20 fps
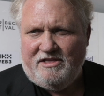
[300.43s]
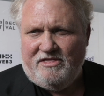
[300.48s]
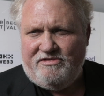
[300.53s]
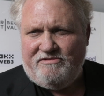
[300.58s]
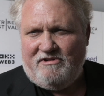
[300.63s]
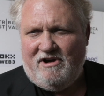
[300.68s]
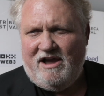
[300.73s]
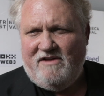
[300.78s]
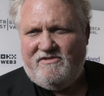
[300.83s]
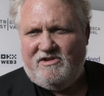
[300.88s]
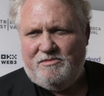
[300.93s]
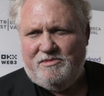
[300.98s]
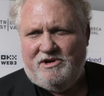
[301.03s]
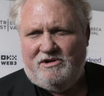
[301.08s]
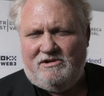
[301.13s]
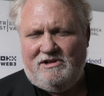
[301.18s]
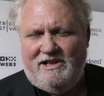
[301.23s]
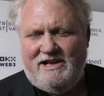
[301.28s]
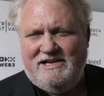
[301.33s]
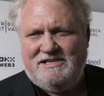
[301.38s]
and thriving
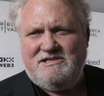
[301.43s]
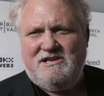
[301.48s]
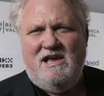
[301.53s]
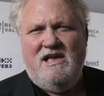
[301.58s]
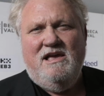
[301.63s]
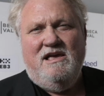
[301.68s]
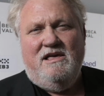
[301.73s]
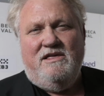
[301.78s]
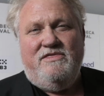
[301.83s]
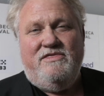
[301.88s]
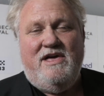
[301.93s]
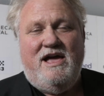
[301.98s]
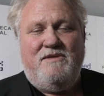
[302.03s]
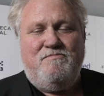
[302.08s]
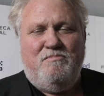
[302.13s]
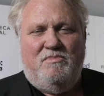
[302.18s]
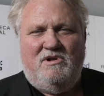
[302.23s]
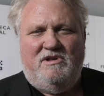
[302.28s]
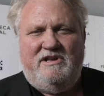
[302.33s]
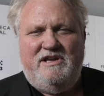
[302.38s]
middle class that
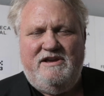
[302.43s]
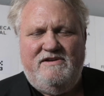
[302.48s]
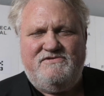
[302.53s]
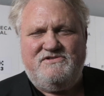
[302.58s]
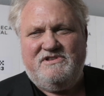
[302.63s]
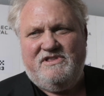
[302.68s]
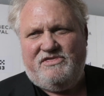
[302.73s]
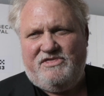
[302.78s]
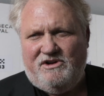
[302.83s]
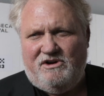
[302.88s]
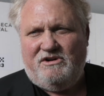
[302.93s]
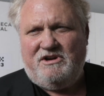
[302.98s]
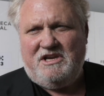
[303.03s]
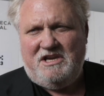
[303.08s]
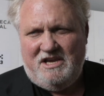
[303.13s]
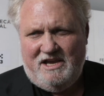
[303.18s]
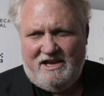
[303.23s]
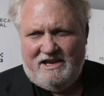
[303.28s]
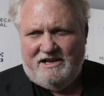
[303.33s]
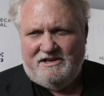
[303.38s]
believes that their
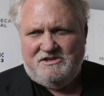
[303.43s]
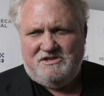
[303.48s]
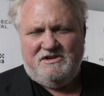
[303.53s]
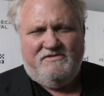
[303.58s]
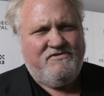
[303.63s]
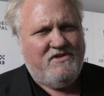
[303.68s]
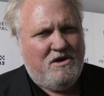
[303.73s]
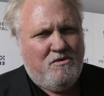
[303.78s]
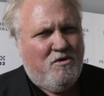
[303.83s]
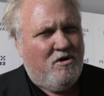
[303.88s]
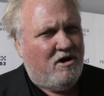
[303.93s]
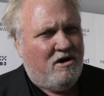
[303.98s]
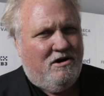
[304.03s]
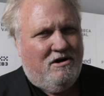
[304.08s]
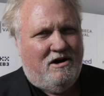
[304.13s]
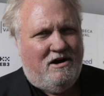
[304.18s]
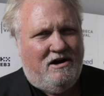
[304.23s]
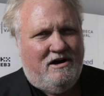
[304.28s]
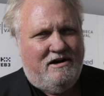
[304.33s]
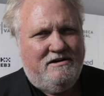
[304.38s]
kids, if they work
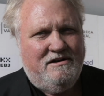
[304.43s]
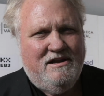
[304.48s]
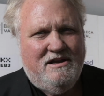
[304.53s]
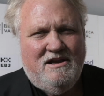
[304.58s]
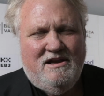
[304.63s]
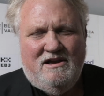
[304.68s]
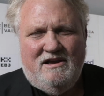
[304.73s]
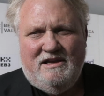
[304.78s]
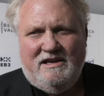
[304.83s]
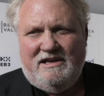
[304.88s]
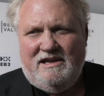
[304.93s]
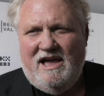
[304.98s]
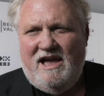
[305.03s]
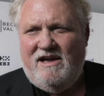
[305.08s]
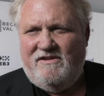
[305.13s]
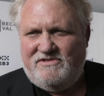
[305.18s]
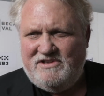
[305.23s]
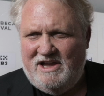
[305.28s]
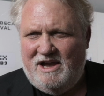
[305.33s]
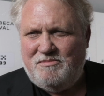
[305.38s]
hard,
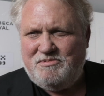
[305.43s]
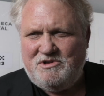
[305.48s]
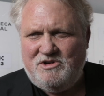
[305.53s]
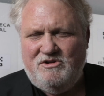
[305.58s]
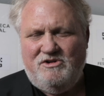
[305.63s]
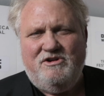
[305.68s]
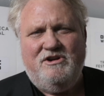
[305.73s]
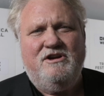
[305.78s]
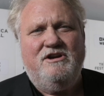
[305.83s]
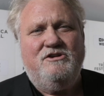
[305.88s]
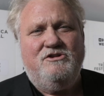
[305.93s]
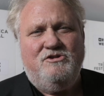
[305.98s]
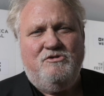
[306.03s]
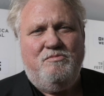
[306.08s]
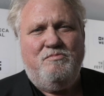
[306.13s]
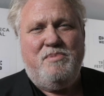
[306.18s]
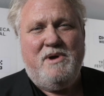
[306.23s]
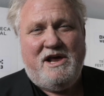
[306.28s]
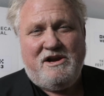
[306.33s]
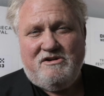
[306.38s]
have the opportunity to do
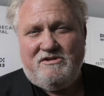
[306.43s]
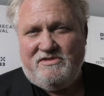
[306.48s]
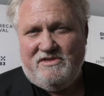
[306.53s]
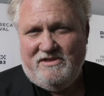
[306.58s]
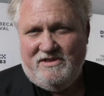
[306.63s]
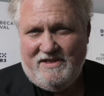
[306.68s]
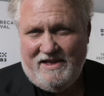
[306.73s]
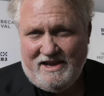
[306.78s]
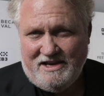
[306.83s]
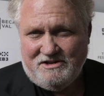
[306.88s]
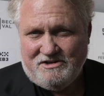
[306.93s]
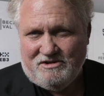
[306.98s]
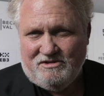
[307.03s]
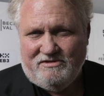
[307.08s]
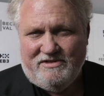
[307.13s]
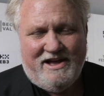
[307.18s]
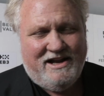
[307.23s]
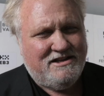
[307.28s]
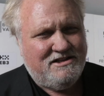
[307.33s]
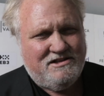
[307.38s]
better than they do.
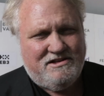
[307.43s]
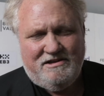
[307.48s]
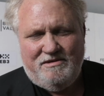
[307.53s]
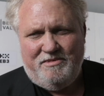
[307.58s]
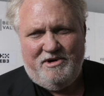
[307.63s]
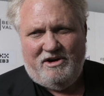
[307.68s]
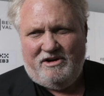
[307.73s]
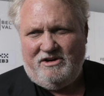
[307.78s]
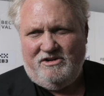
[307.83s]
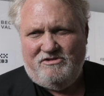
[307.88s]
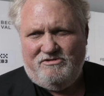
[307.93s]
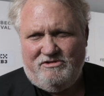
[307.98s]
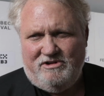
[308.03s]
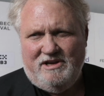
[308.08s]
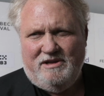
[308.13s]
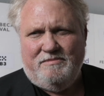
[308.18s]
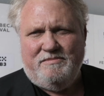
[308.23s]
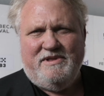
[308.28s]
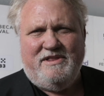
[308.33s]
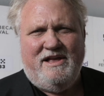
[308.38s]
That's the American
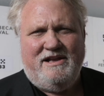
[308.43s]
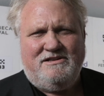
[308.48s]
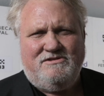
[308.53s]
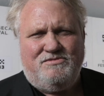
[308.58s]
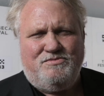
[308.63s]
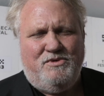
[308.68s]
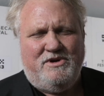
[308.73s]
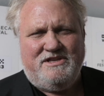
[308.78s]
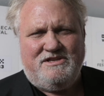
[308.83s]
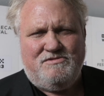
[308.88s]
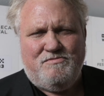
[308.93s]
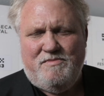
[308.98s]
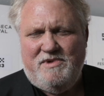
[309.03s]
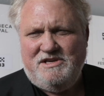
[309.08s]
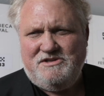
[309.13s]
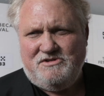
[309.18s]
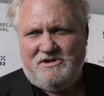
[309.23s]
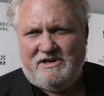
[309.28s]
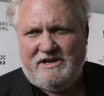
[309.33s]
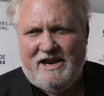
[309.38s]
dream, and that's what's
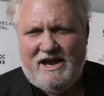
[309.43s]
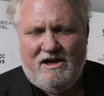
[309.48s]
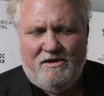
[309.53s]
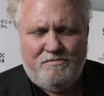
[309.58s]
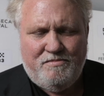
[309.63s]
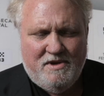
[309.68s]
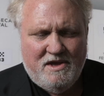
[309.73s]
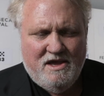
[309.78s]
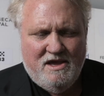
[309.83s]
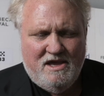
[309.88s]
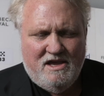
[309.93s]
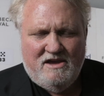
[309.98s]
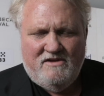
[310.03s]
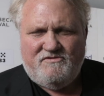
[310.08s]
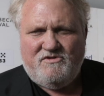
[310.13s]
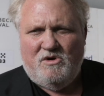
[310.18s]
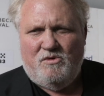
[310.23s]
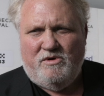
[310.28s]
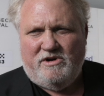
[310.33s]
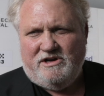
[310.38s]
missing now.
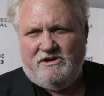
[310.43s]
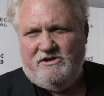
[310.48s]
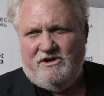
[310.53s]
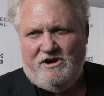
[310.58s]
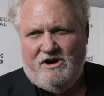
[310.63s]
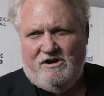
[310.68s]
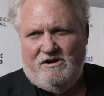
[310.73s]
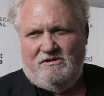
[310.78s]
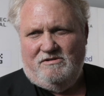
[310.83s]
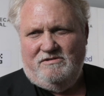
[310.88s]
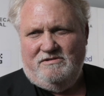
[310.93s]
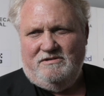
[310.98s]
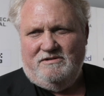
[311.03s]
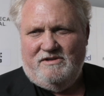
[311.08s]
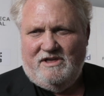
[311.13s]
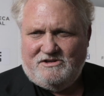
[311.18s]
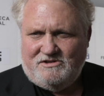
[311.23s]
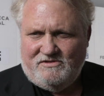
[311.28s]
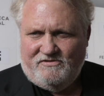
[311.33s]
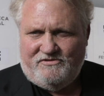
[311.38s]
If you want to know,
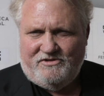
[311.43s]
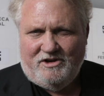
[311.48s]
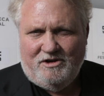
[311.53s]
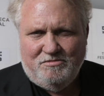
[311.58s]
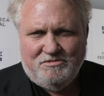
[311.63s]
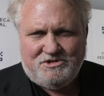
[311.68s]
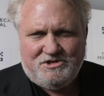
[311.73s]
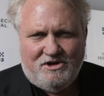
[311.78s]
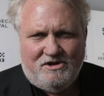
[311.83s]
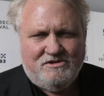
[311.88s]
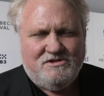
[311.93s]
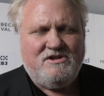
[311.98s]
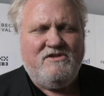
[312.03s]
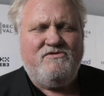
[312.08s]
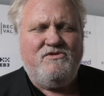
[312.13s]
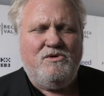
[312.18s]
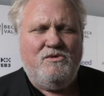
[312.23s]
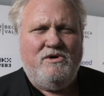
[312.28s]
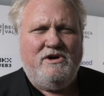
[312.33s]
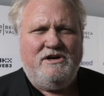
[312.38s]
as the film shows,
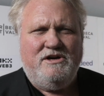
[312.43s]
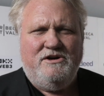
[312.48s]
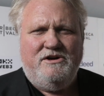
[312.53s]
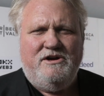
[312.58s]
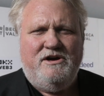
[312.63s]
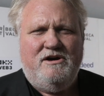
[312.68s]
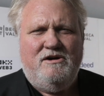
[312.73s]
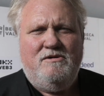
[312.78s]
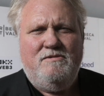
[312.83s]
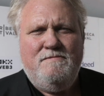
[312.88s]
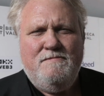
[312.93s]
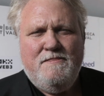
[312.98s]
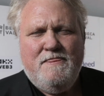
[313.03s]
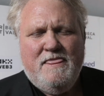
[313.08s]
if you want to know